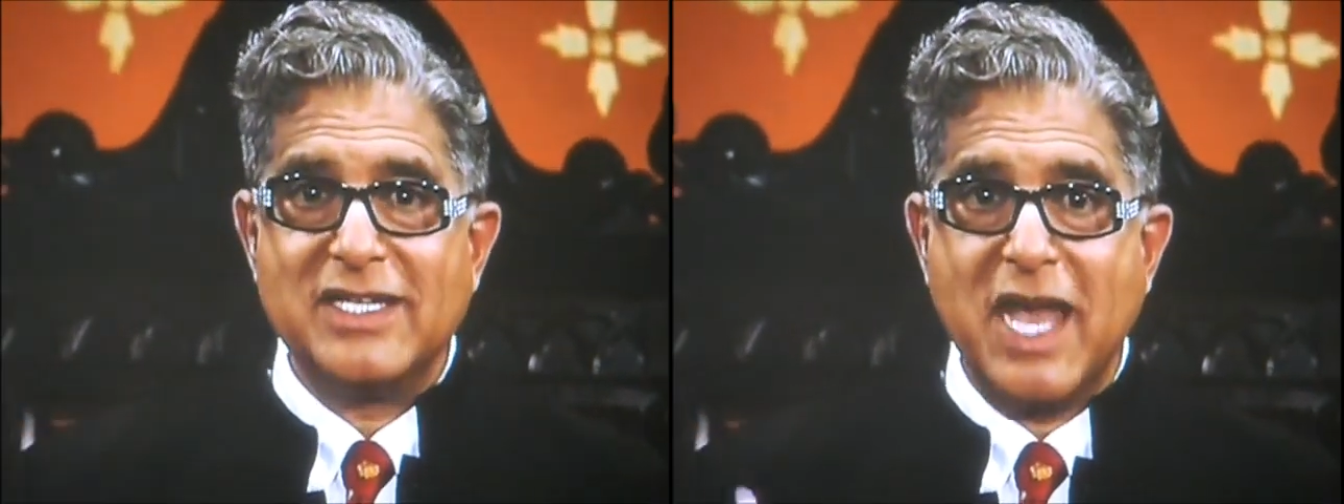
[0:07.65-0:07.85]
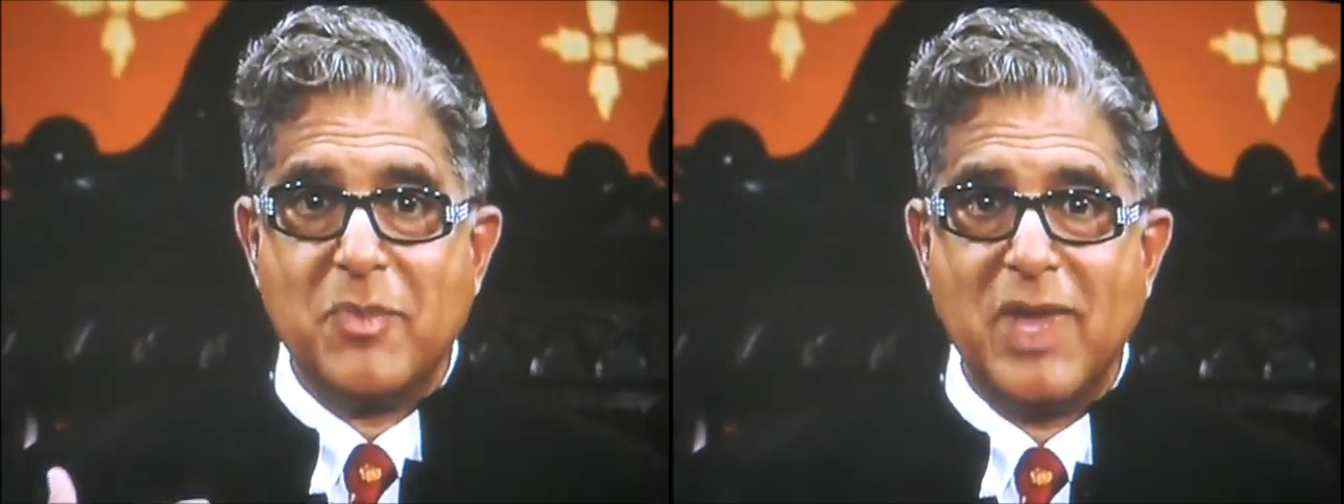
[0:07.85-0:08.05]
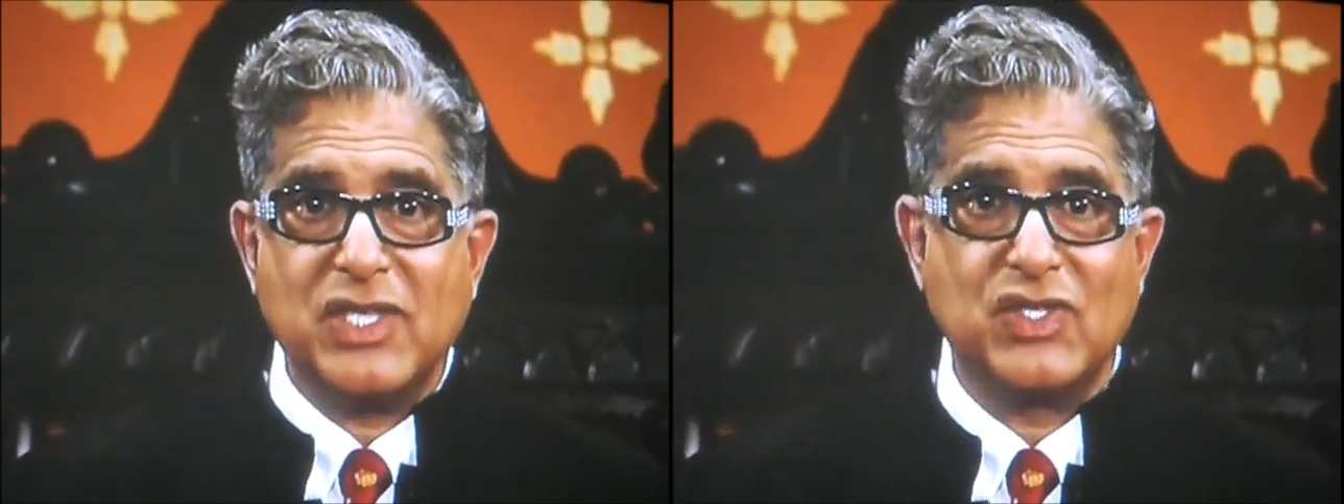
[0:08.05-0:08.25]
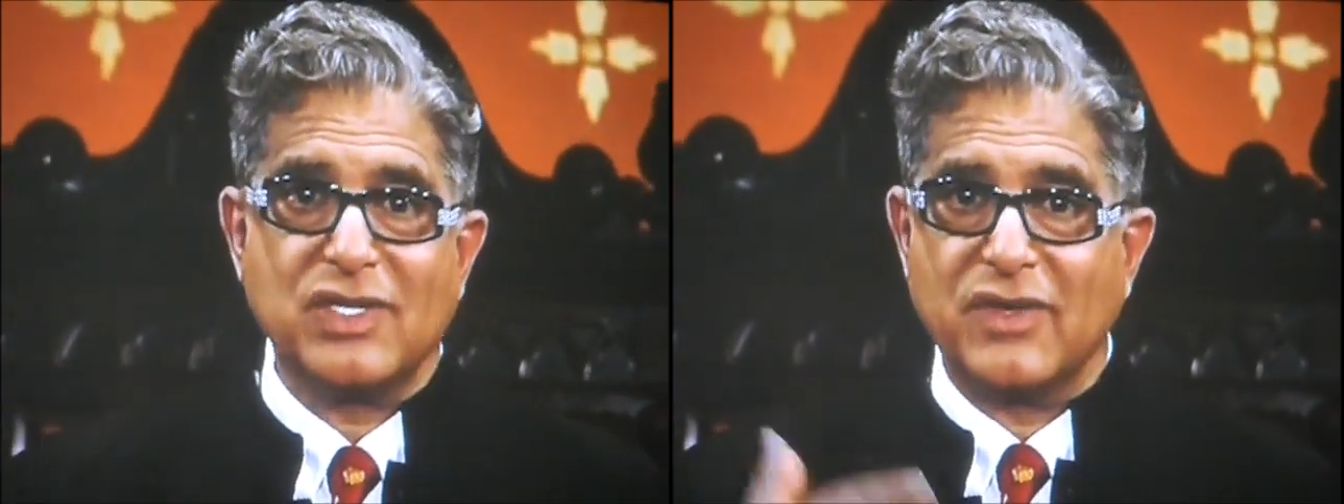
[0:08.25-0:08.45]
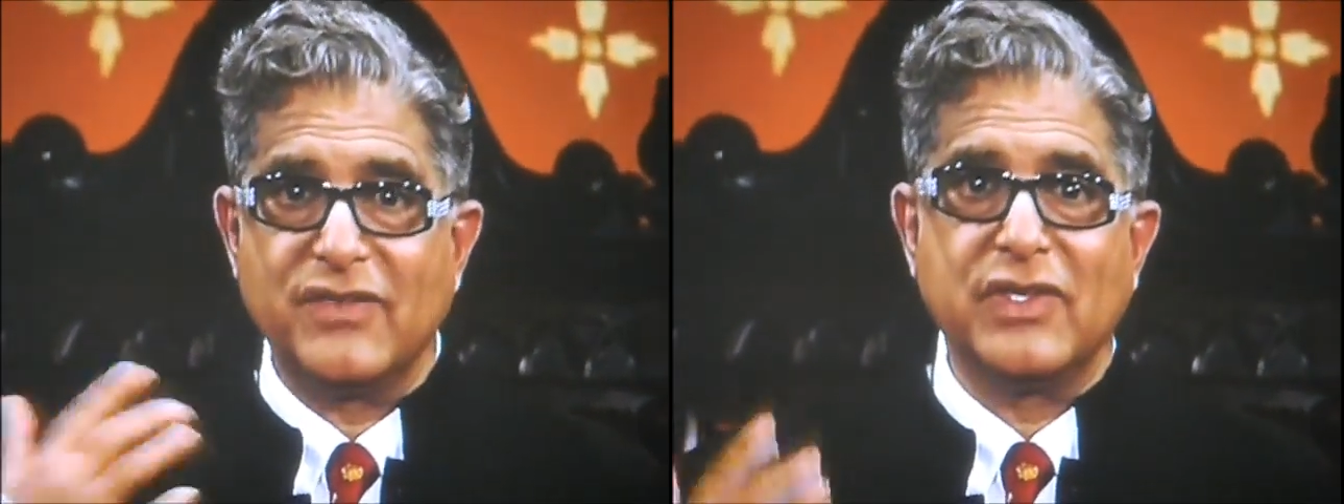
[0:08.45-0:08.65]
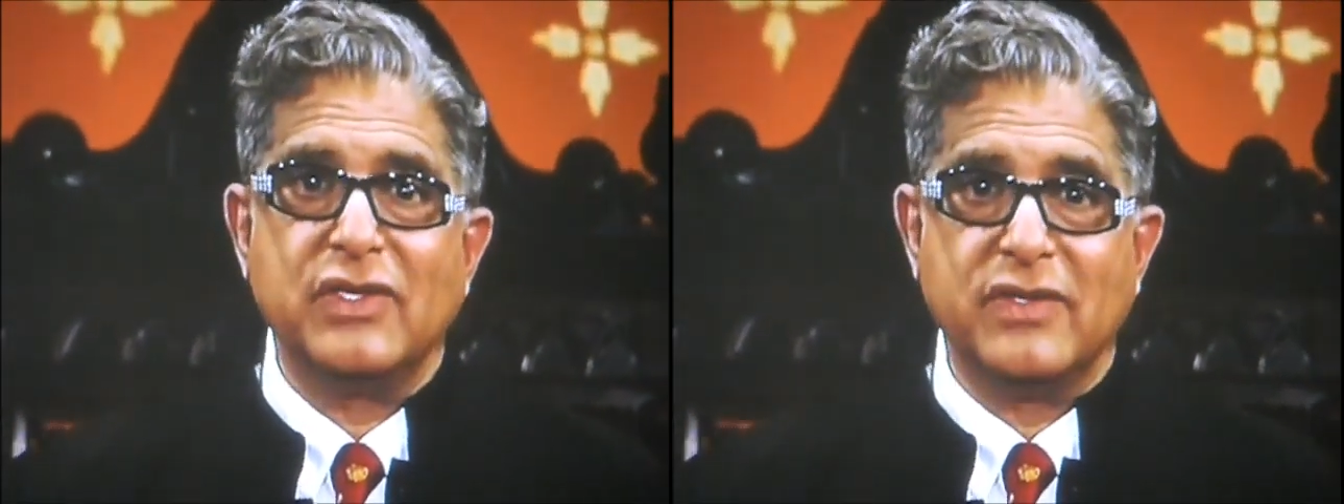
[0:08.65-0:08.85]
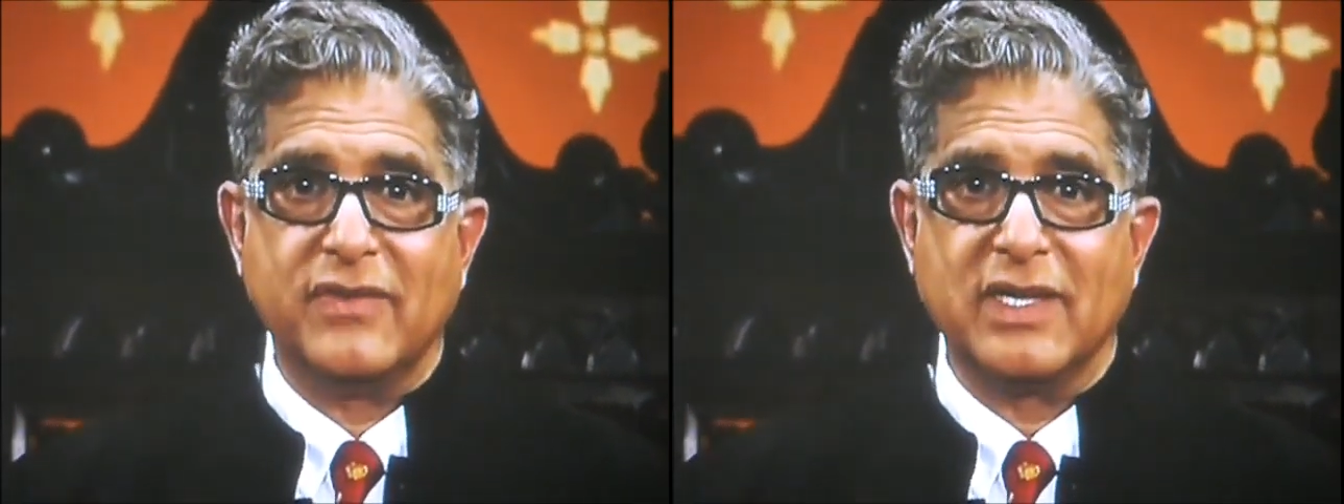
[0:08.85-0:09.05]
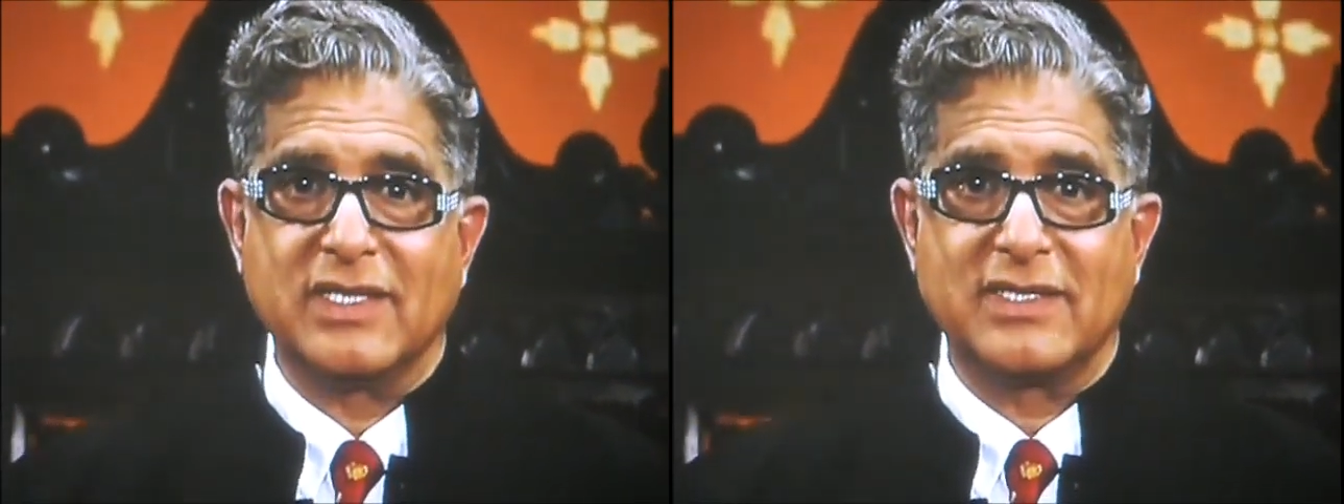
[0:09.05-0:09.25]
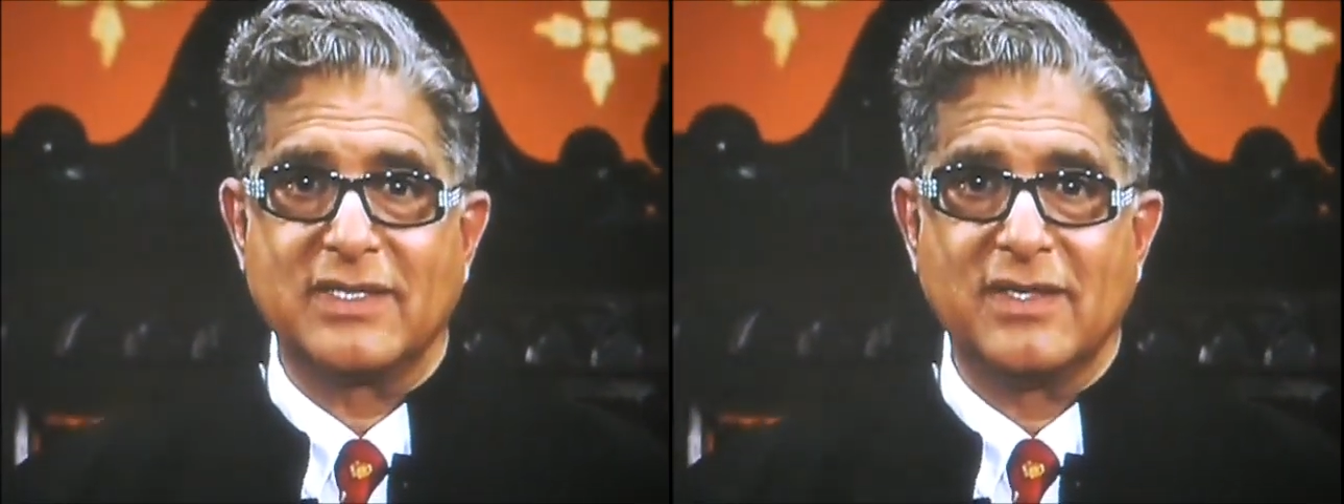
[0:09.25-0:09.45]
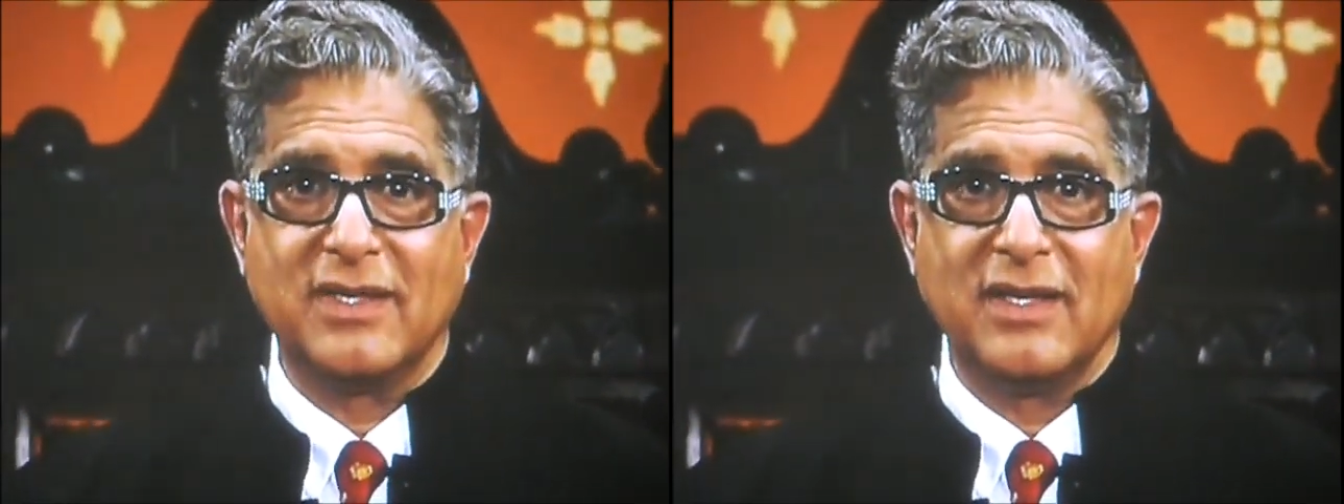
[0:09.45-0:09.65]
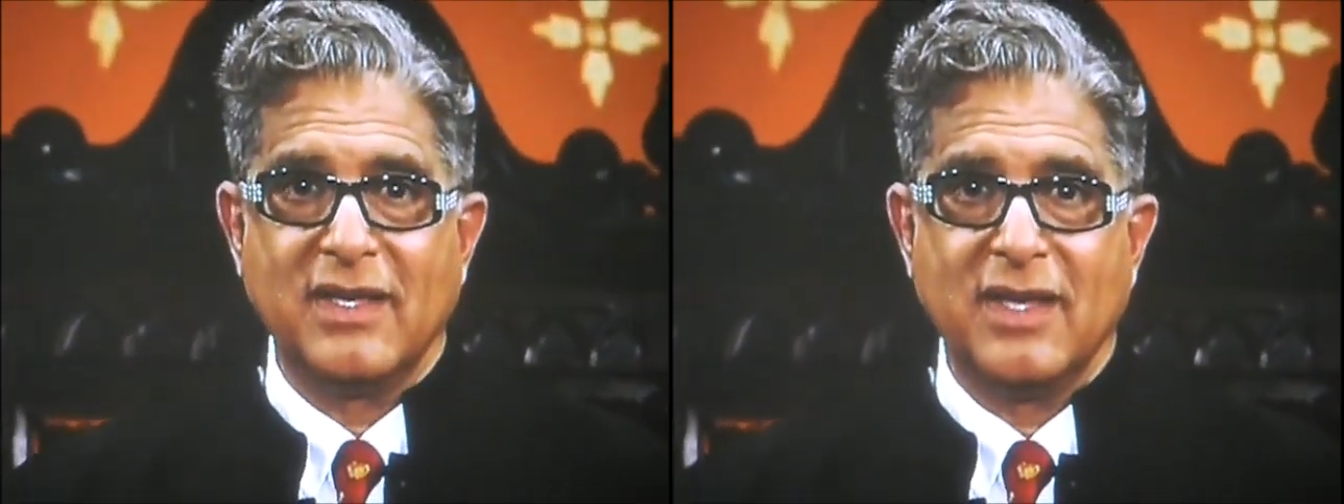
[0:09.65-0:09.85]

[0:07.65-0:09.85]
dimension of the universe,